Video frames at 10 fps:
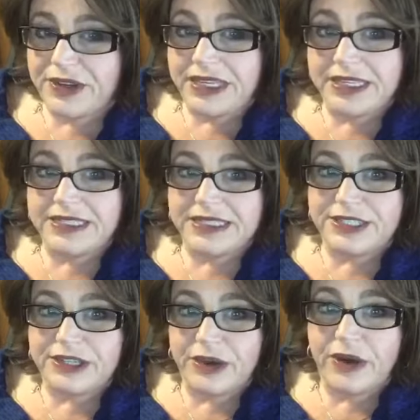easy
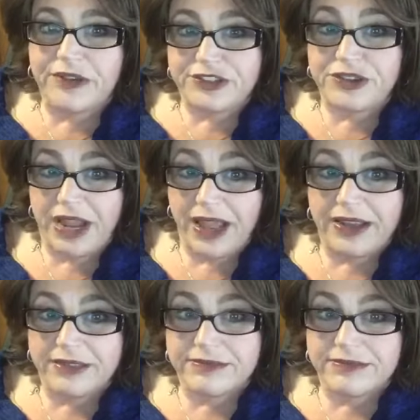to go off
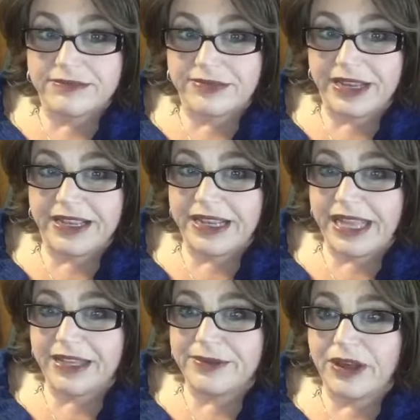track, right?
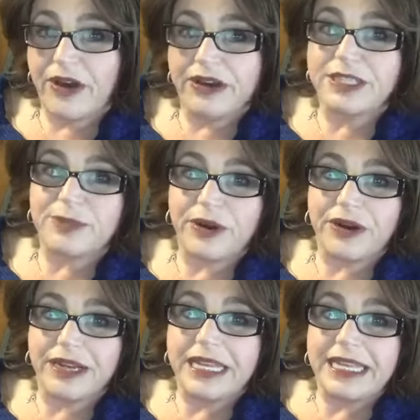And the hardest
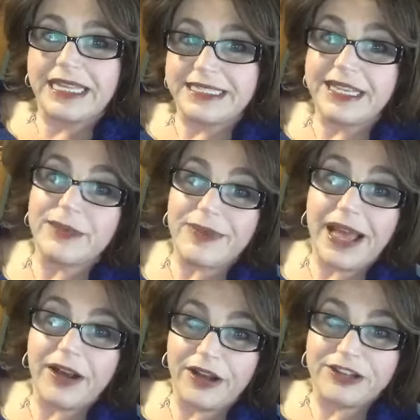part is getting
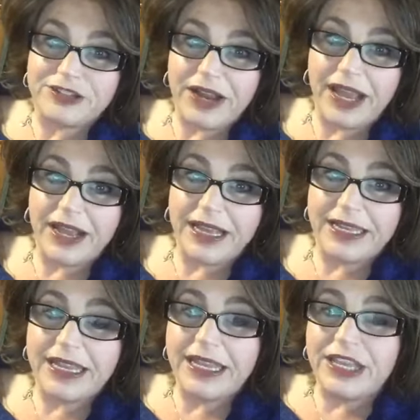back on track.
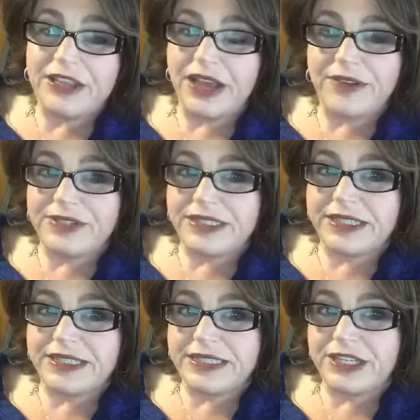And you have to
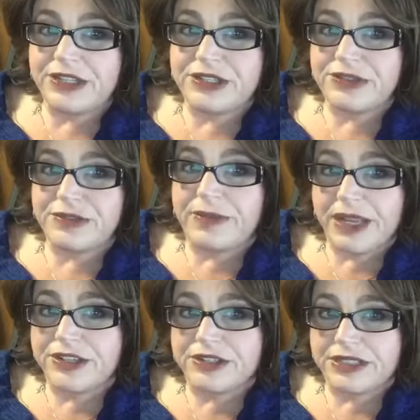continue to
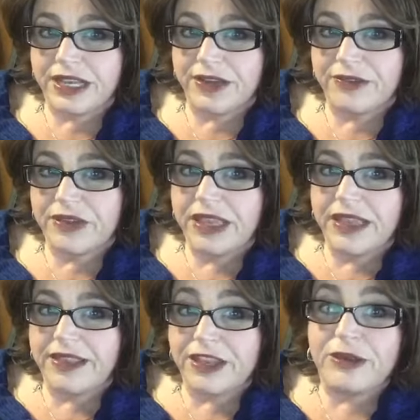remind yourself
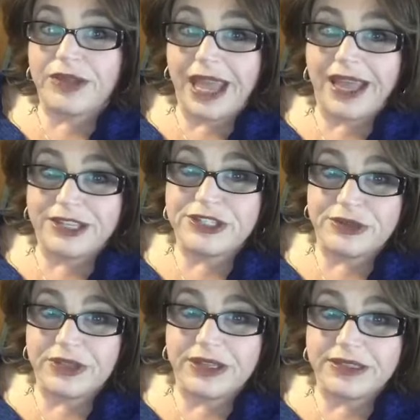that you can
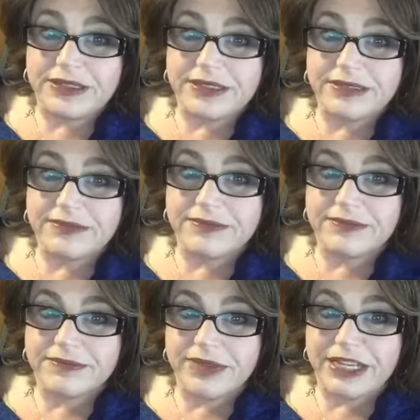do this,
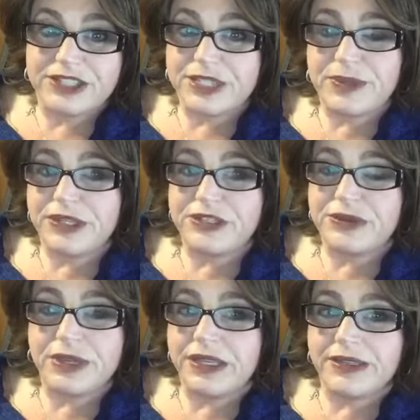right? Just because
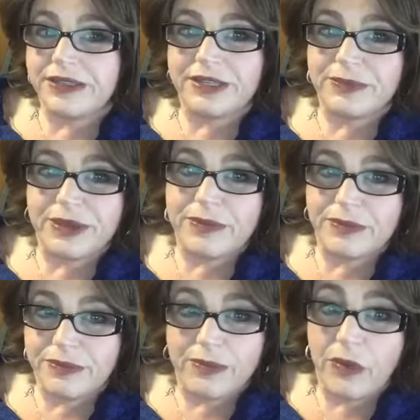you eat a little bit
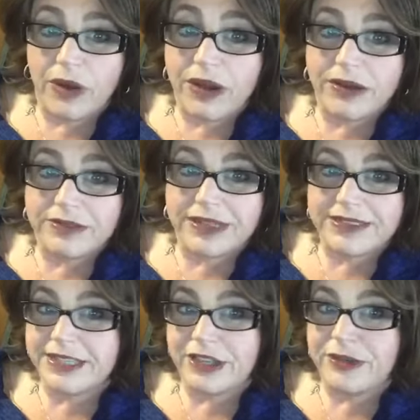more,
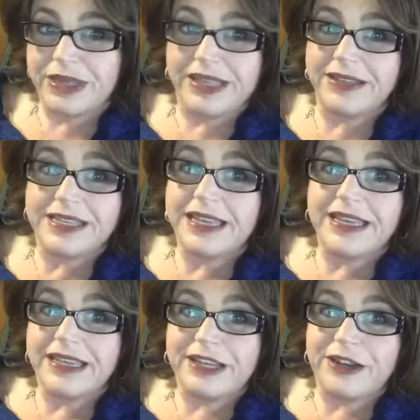let's say you eat,
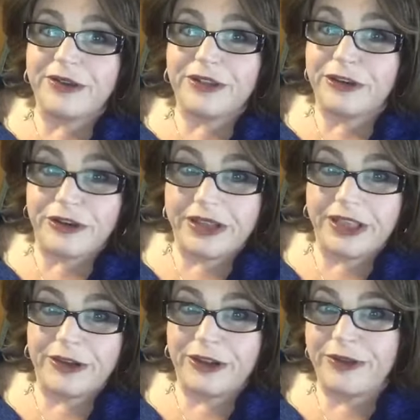you know, the
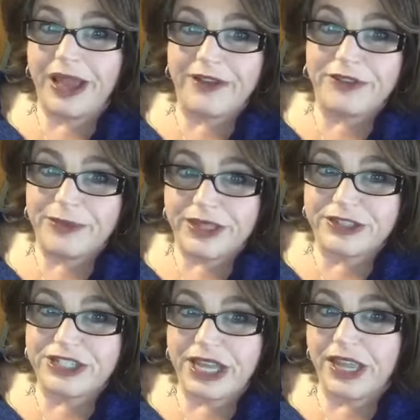cookie, or you have the
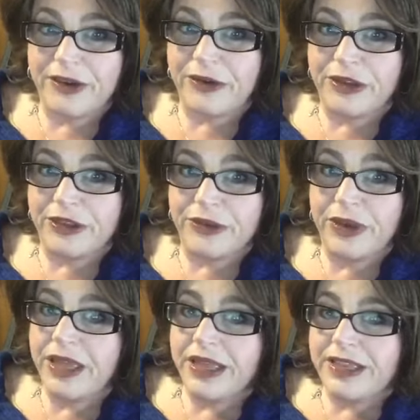milkshake, or you
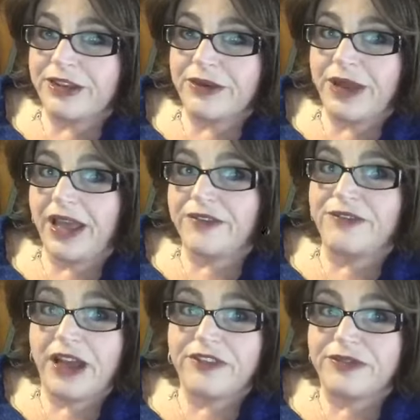know, have
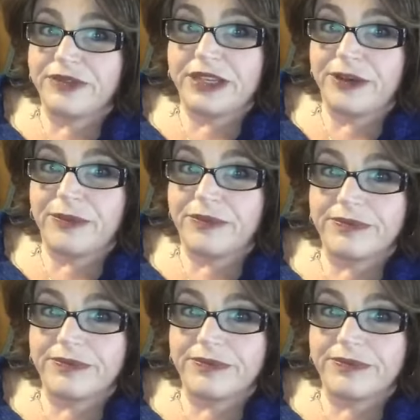5, you know,